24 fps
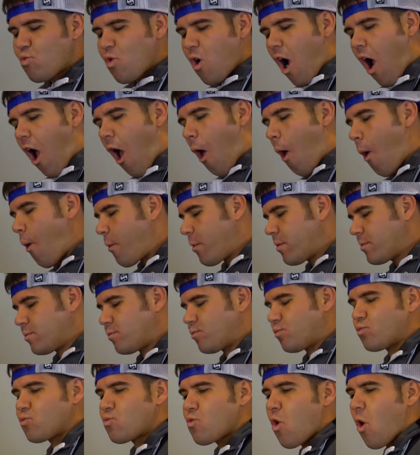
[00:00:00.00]
Not so much?
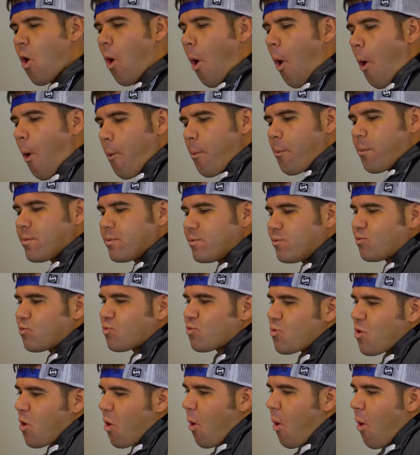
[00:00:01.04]
Wait a minute, are you
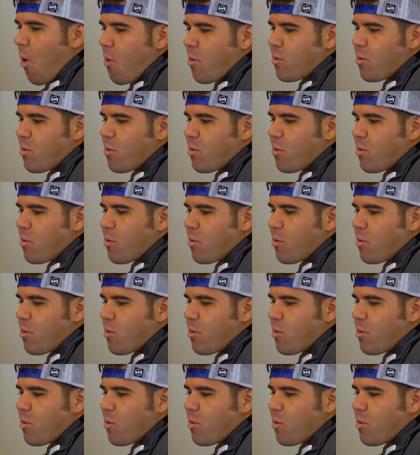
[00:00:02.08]
eating that?